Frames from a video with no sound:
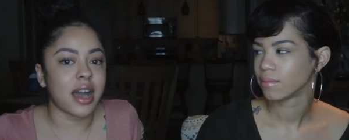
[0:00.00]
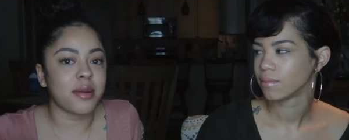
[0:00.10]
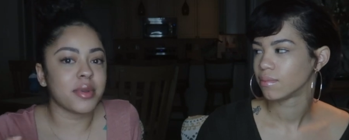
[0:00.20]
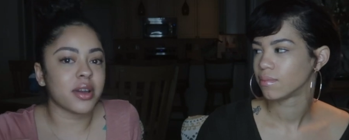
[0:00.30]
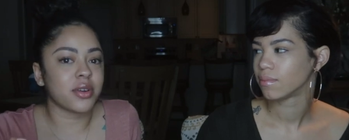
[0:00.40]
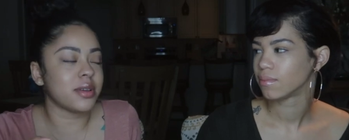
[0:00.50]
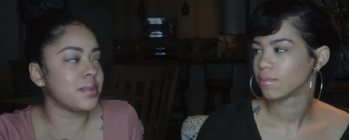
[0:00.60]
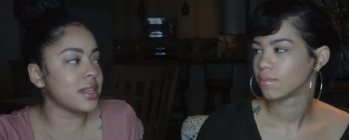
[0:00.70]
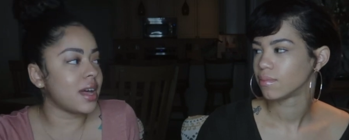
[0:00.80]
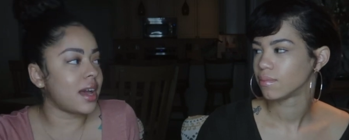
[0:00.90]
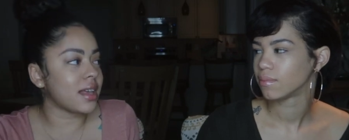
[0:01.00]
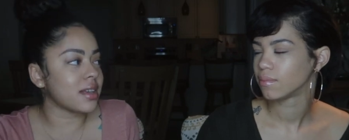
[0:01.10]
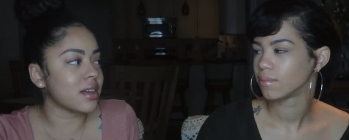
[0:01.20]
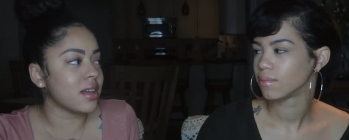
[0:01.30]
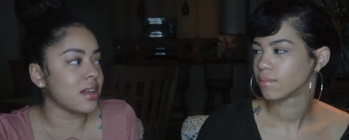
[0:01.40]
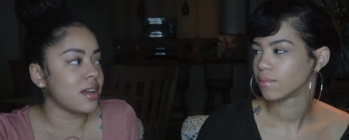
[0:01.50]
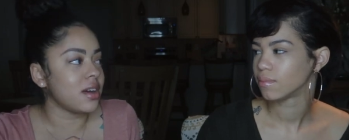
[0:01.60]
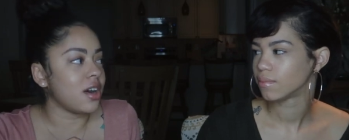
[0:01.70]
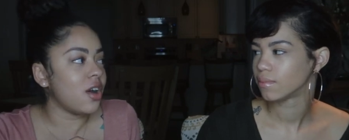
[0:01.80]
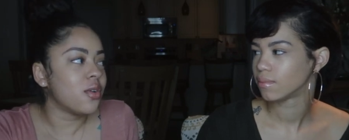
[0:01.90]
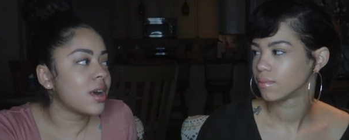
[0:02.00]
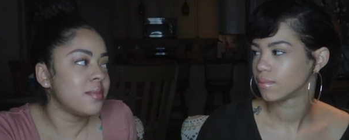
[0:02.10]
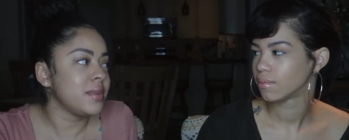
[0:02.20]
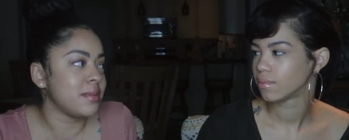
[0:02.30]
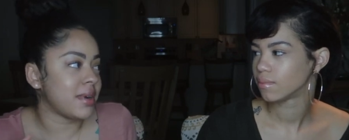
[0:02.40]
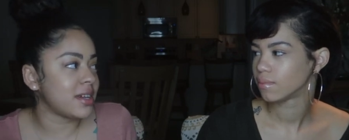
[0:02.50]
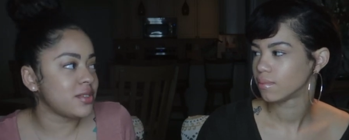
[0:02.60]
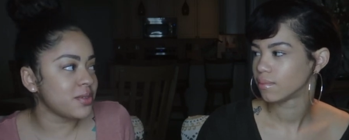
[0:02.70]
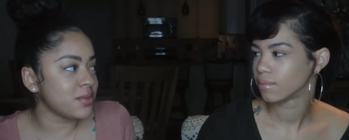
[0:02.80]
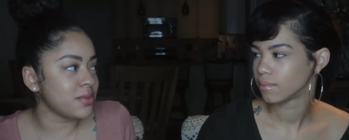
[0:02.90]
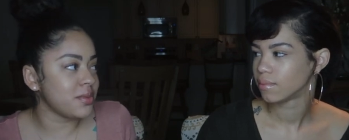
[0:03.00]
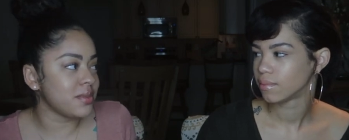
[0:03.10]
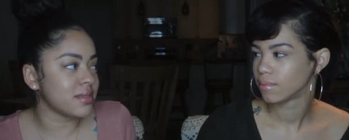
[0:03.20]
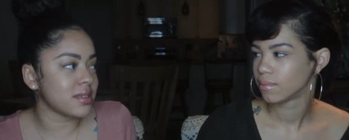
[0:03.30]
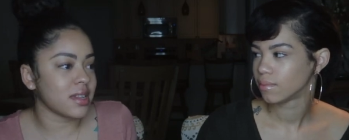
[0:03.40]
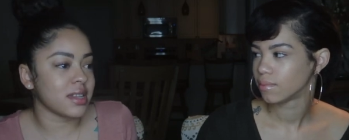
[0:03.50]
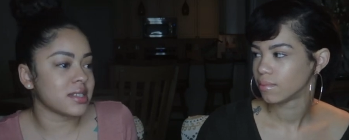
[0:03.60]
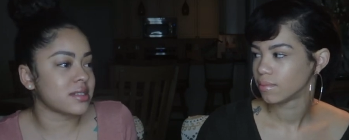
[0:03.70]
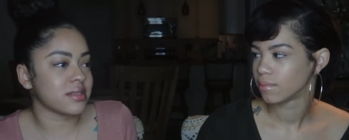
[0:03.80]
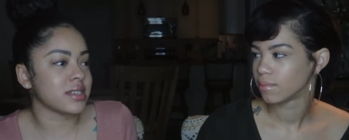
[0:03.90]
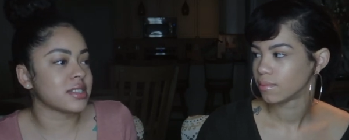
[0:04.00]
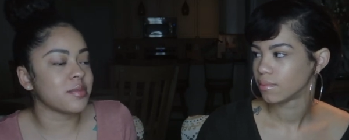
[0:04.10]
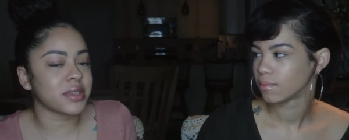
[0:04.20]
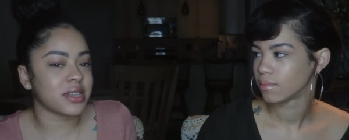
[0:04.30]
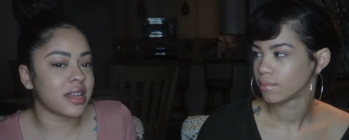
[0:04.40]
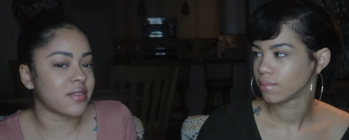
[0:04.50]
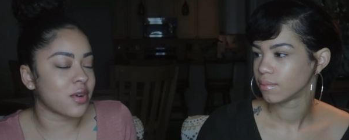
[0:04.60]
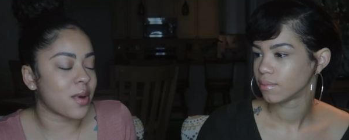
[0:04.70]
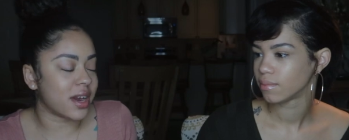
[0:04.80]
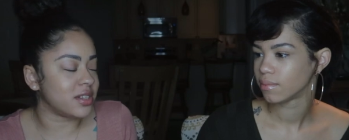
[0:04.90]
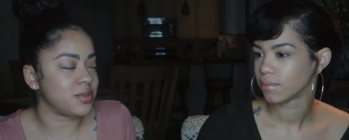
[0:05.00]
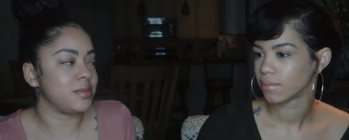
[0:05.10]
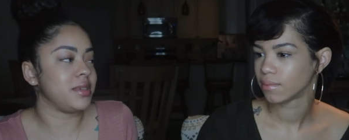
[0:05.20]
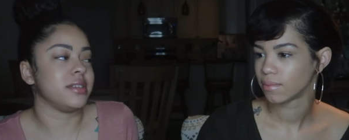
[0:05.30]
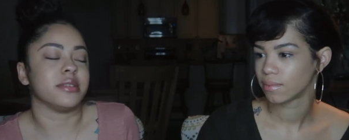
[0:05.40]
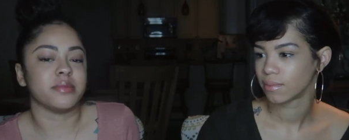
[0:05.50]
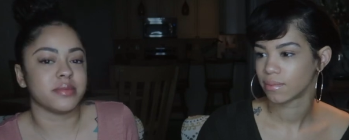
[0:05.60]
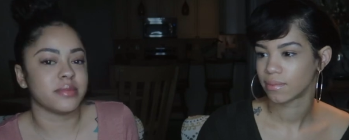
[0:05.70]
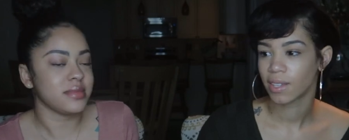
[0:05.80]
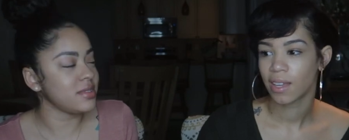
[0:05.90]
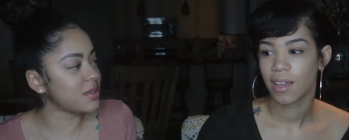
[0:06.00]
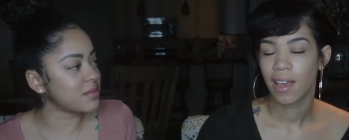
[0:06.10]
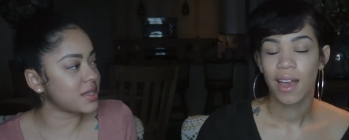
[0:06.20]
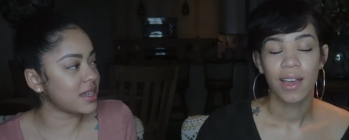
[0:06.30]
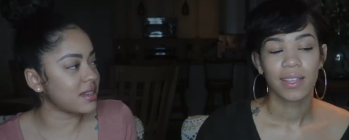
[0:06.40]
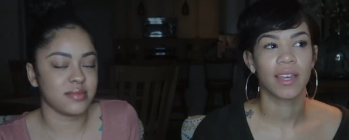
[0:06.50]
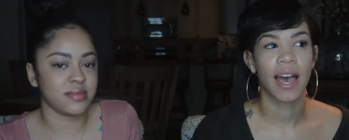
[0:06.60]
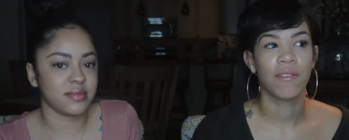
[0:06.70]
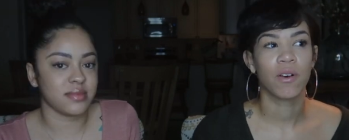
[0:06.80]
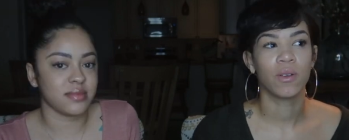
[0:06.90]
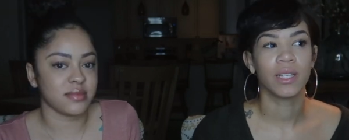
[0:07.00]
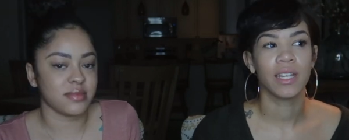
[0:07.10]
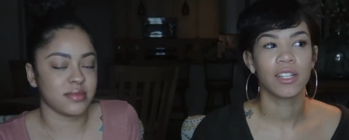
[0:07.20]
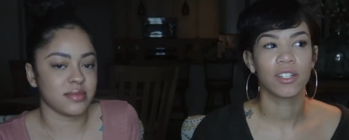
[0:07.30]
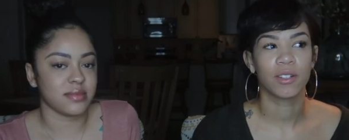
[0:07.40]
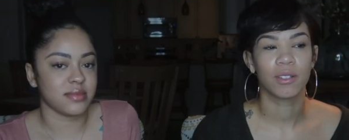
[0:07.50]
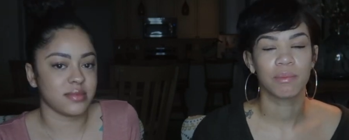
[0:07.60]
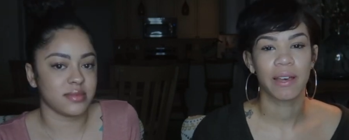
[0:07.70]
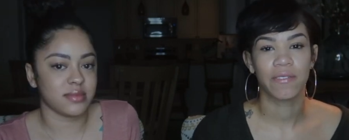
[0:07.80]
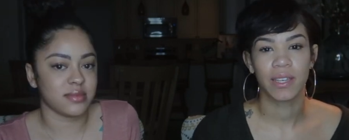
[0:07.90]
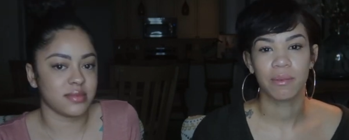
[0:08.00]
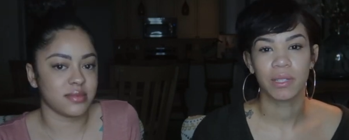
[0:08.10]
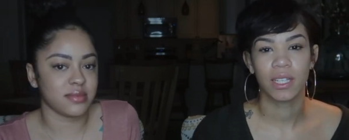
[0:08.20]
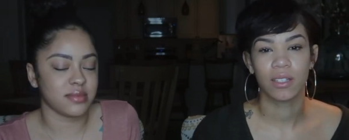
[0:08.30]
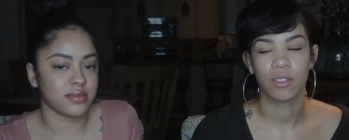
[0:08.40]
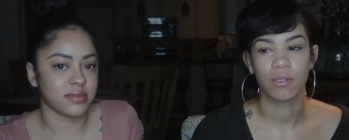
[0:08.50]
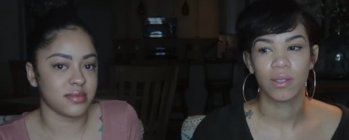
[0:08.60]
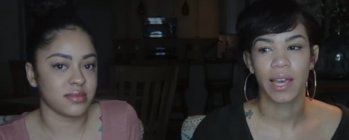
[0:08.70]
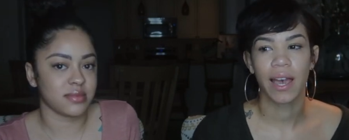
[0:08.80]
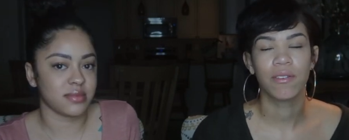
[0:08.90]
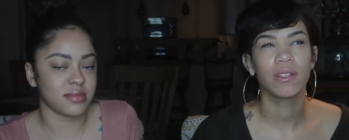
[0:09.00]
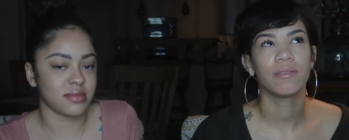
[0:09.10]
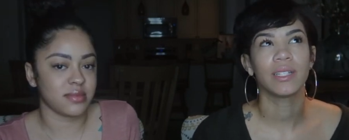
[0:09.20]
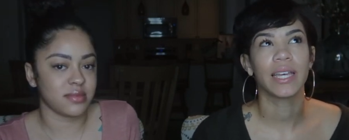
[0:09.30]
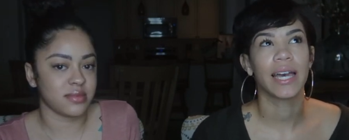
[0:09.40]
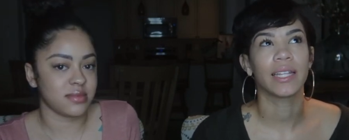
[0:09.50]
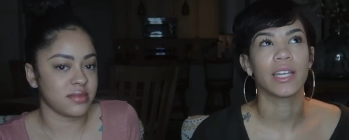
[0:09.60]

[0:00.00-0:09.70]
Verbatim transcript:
Speaker 1: I'm not gonna be like, oh, come meet my dude, unless it's something that requires you to meet him.
Speaker 2: You know what I'm saying? I've only introduced my family to, like, I've only really had